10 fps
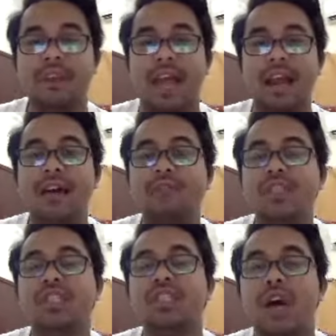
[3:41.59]
I love this
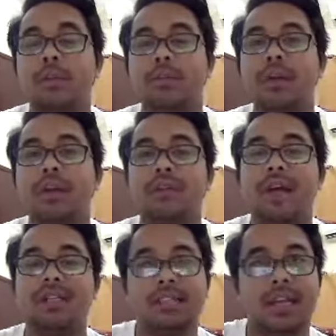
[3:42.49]
topic
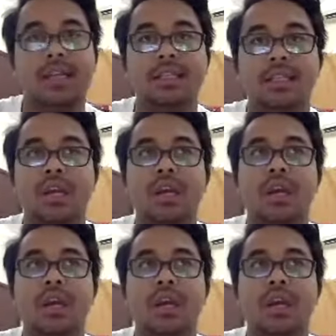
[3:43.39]
that says,